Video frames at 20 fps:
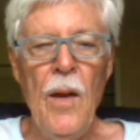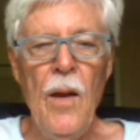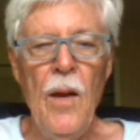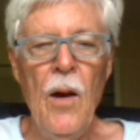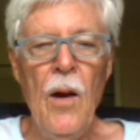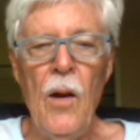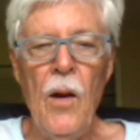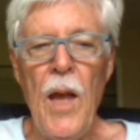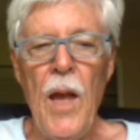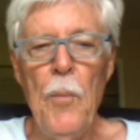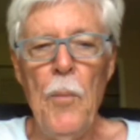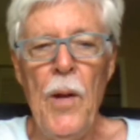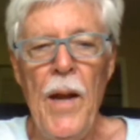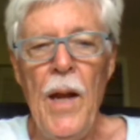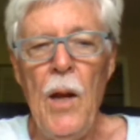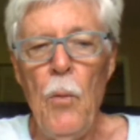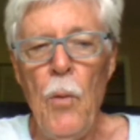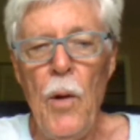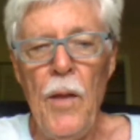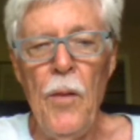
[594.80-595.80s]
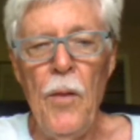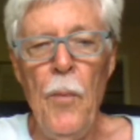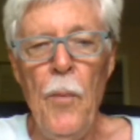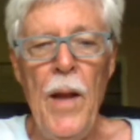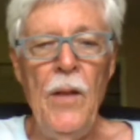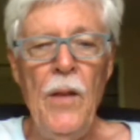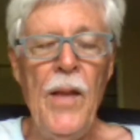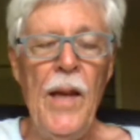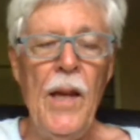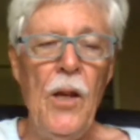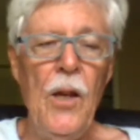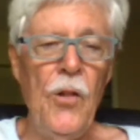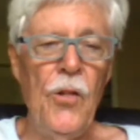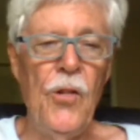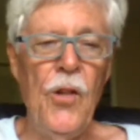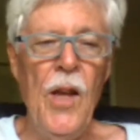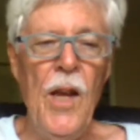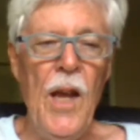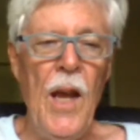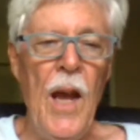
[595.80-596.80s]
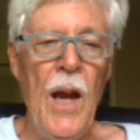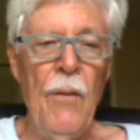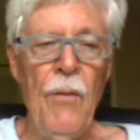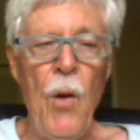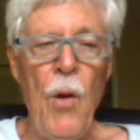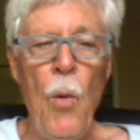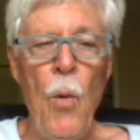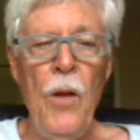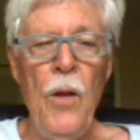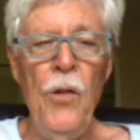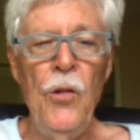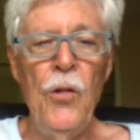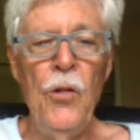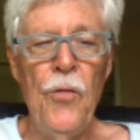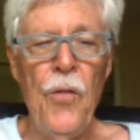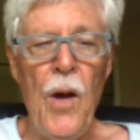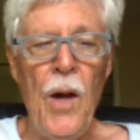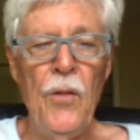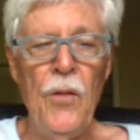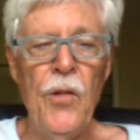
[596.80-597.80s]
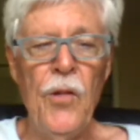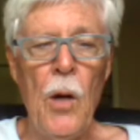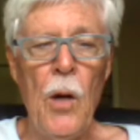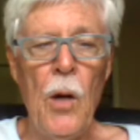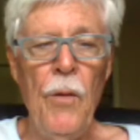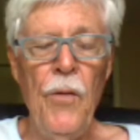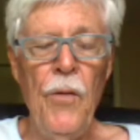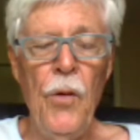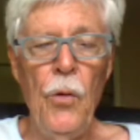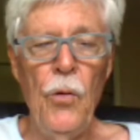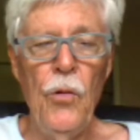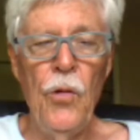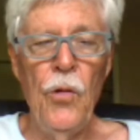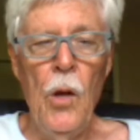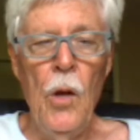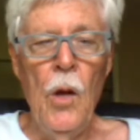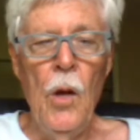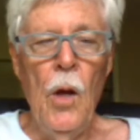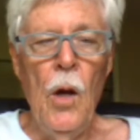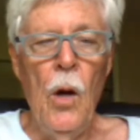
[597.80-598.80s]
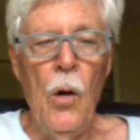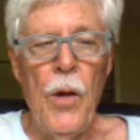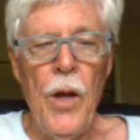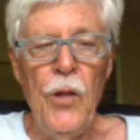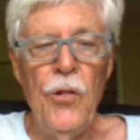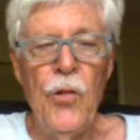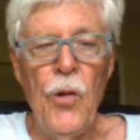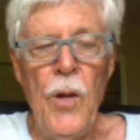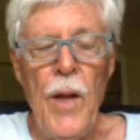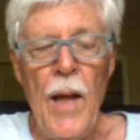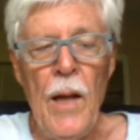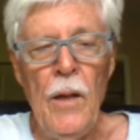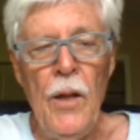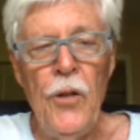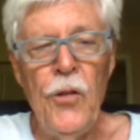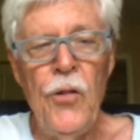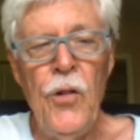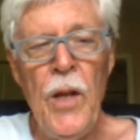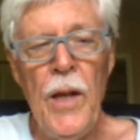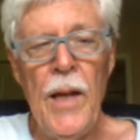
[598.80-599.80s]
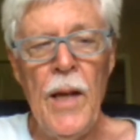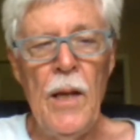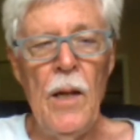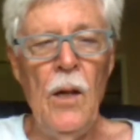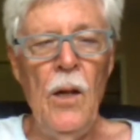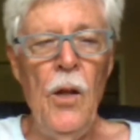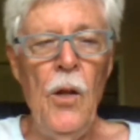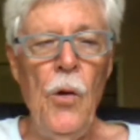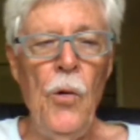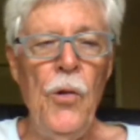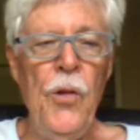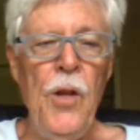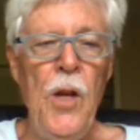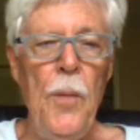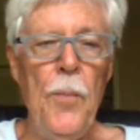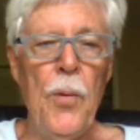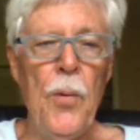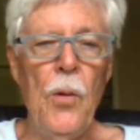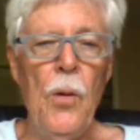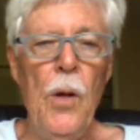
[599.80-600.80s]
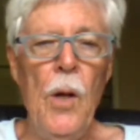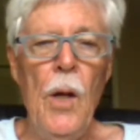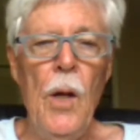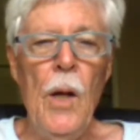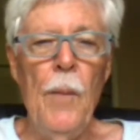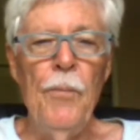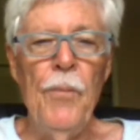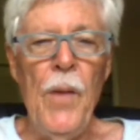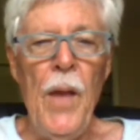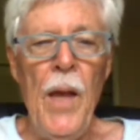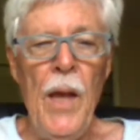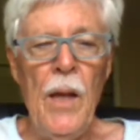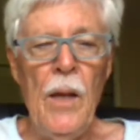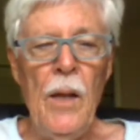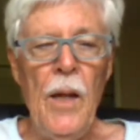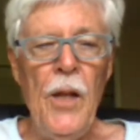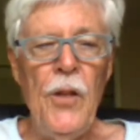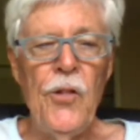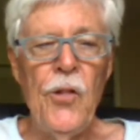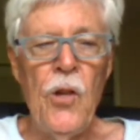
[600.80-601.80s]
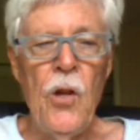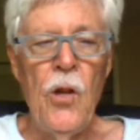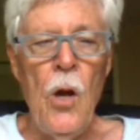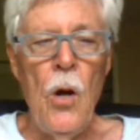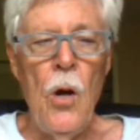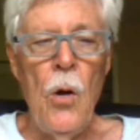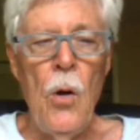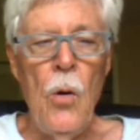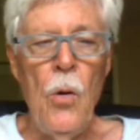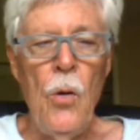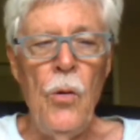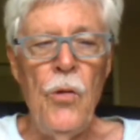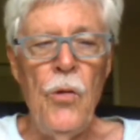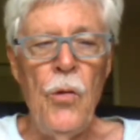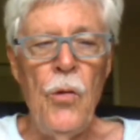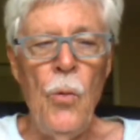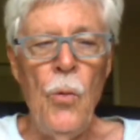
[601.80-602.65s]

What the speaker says: Okay, but anyway, the main thing is every one of these are 5-star reviews. Okay, so now let's dig in a little deeper and let's go to